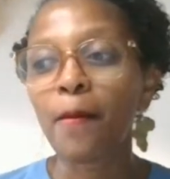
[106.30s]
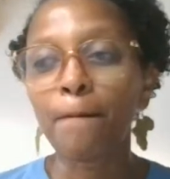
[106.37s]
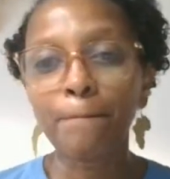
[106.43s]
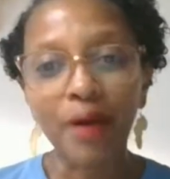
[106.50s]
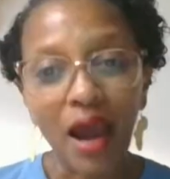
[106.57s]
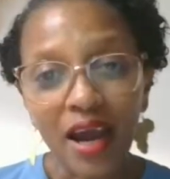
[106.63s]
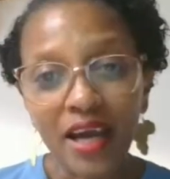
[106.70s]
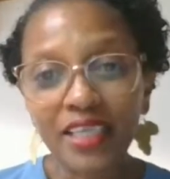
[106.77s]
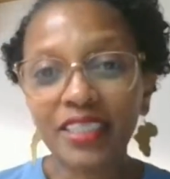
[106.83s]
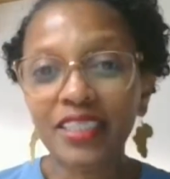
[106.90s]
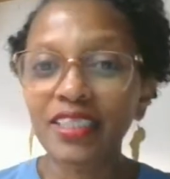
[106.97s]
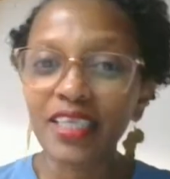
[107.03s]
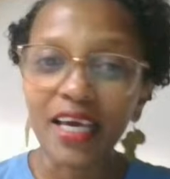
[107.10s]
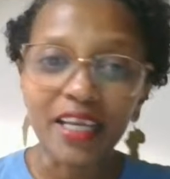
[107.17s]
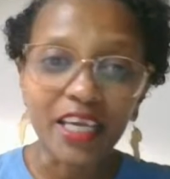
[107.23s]
pact.
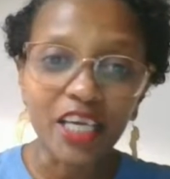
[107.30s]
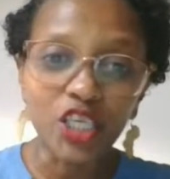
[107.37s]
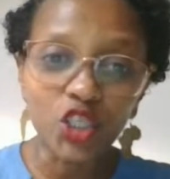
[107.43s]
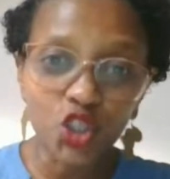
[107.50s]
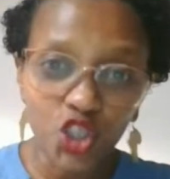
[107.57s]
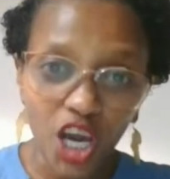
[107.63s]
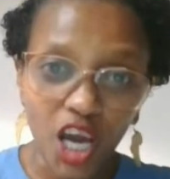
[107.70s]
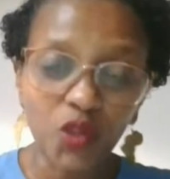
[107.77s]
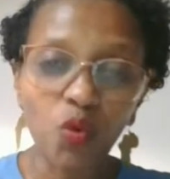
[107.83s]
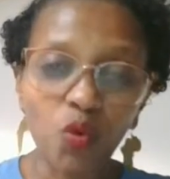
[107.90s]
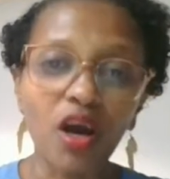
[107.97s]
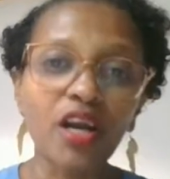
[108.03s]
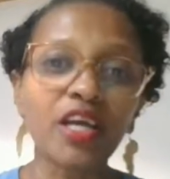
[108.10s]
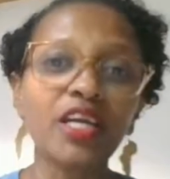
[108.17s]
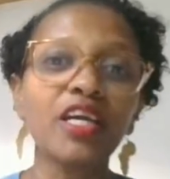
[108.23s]
Then in
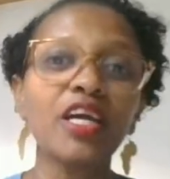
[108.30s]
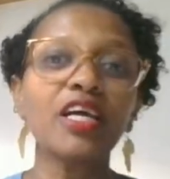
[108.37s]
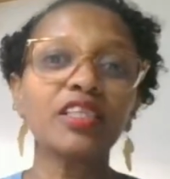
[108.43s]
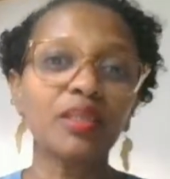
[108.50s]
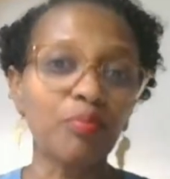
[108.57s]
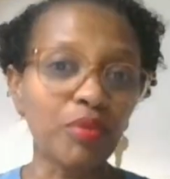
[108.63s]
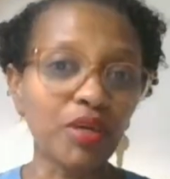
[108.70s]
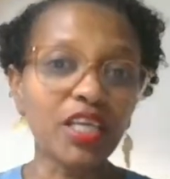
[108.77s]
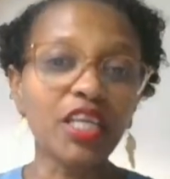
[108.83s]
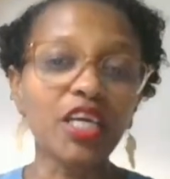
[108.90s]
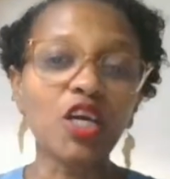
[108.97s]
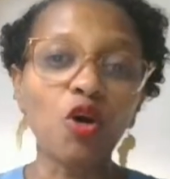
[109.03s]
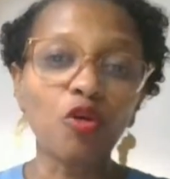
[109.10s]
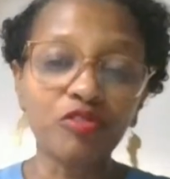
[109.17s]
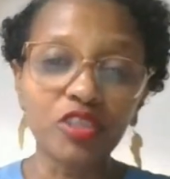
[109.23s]
January, the
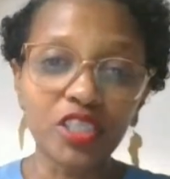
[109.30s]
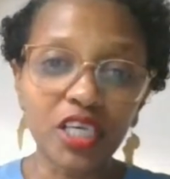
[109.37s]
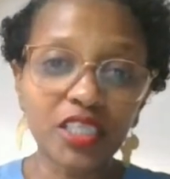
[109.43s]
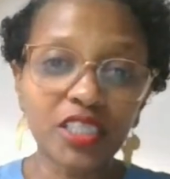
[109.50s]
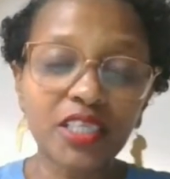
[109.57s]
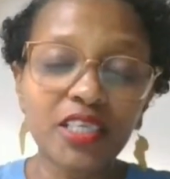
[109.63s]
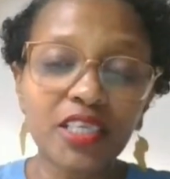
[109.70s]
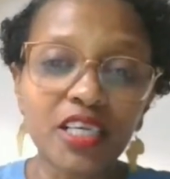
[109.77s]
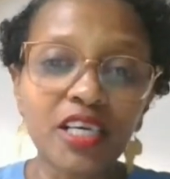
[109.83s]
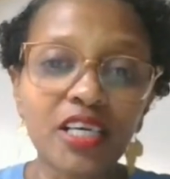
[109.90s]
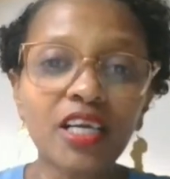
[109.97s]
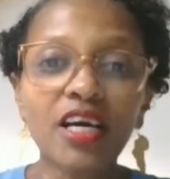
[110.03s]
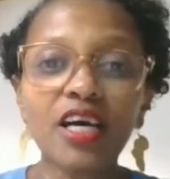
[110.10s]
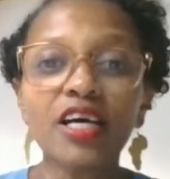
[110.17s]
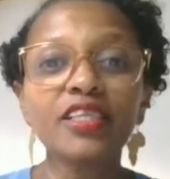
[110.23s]
beginning of this
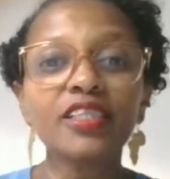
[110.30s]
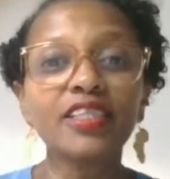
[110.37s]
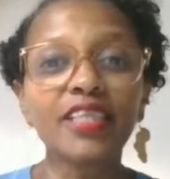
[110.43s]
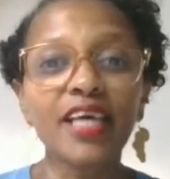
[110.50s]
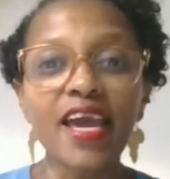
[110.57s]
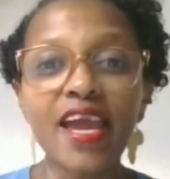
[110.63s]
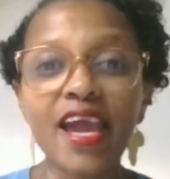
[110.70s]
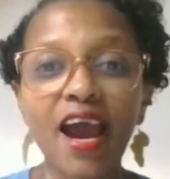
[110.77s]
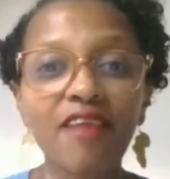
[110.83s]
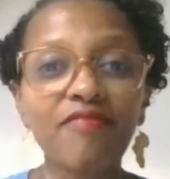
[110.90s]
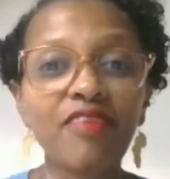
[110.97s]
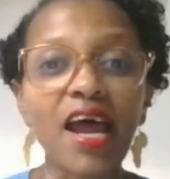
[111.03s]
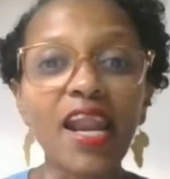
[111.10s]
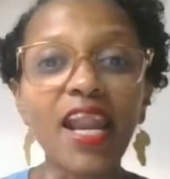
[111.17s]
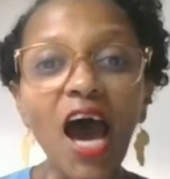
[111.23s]
year, they
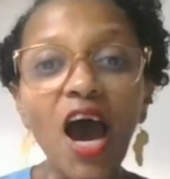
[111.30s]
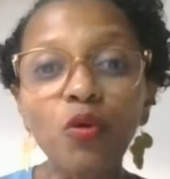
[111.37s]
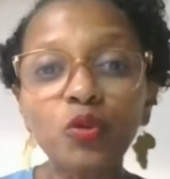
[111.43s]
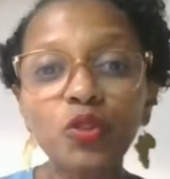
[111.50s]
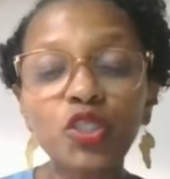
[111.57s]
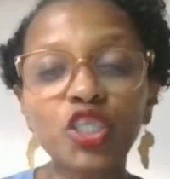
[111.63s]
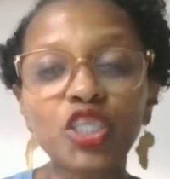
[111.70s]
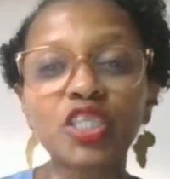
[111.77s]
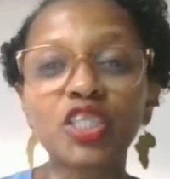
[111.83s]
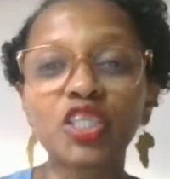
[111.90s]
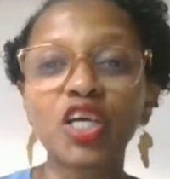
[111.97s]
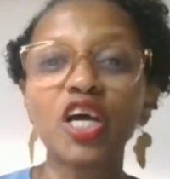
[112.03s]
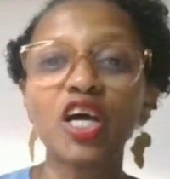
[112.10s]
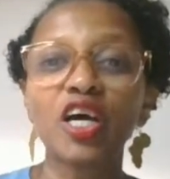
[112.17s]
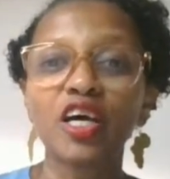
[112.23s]
have announced
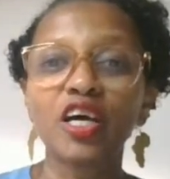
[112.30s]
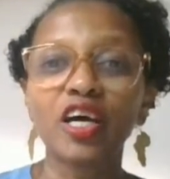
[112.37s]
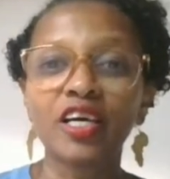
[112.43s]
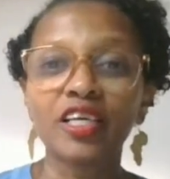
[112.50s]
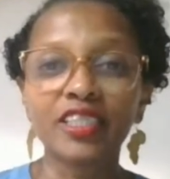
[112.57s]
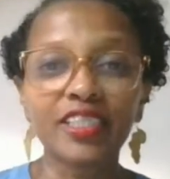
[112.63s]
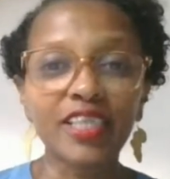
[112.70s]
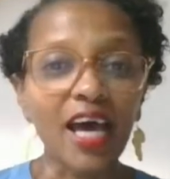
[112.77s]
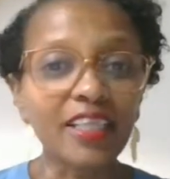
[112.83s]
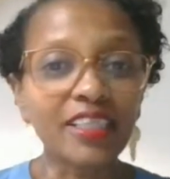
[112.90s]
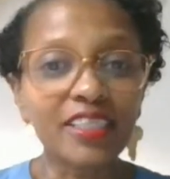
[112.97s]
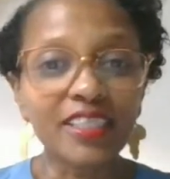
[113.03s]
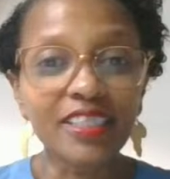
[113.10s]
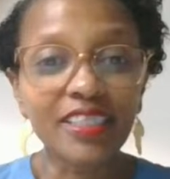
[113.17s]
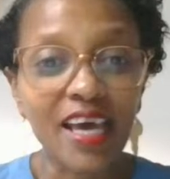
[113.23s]
that
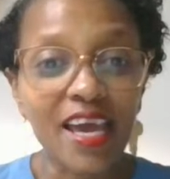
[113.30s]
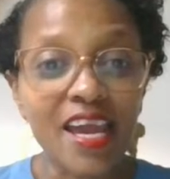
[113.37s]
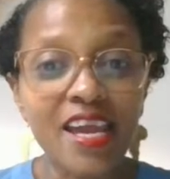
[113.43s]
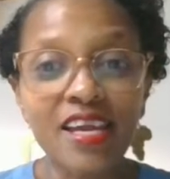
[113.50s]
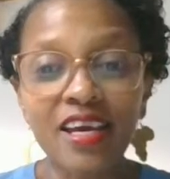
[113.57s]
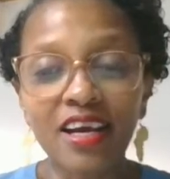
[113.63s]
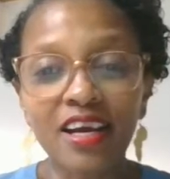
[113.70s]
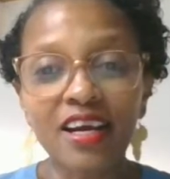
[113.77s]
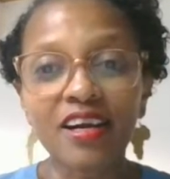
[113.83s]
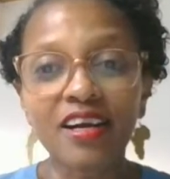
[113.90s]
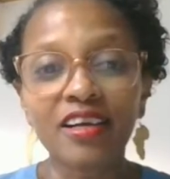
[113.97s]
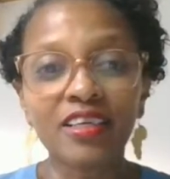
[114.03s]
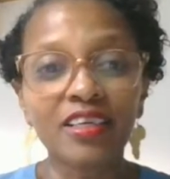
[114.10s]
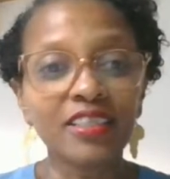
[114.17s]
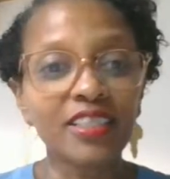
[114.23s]
they
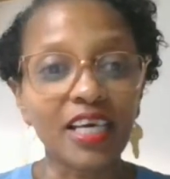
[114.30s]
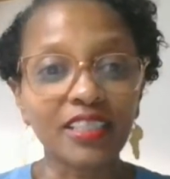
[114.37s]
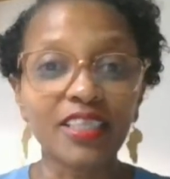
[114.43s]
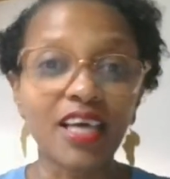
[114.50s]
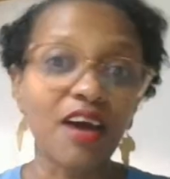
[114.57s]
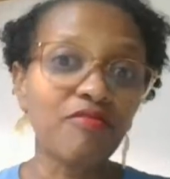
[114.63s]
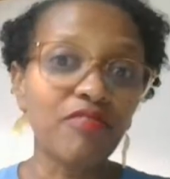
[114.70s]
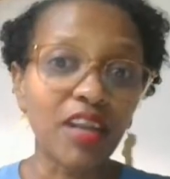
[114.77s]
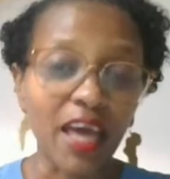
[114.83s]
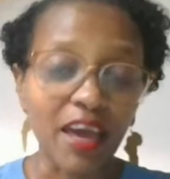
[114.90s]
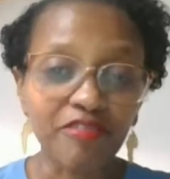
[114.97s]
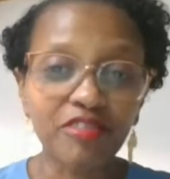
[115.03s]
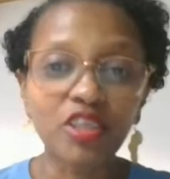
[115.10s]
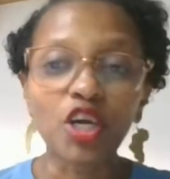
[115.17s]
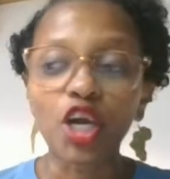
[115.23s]
have
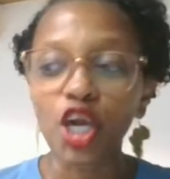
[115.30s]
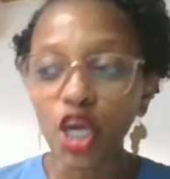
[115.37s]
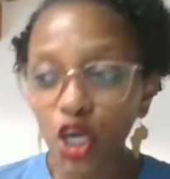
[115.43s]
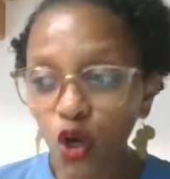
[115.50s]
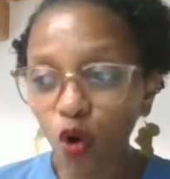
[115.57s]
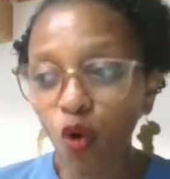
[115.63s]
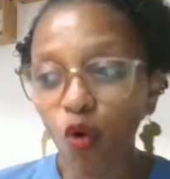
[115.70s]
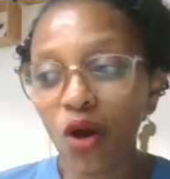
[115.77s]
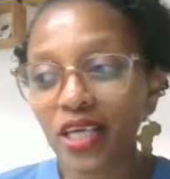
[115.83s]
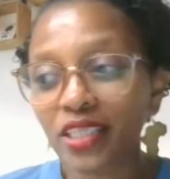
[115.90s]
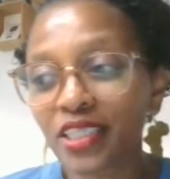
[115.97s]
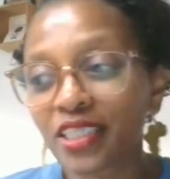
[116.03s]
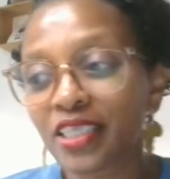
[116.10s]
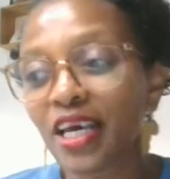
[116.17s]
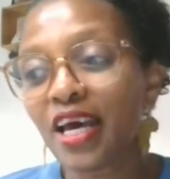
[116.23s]
left
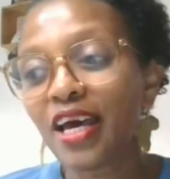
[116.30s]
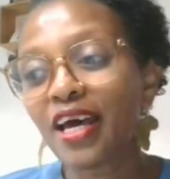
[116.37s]
Ecowas,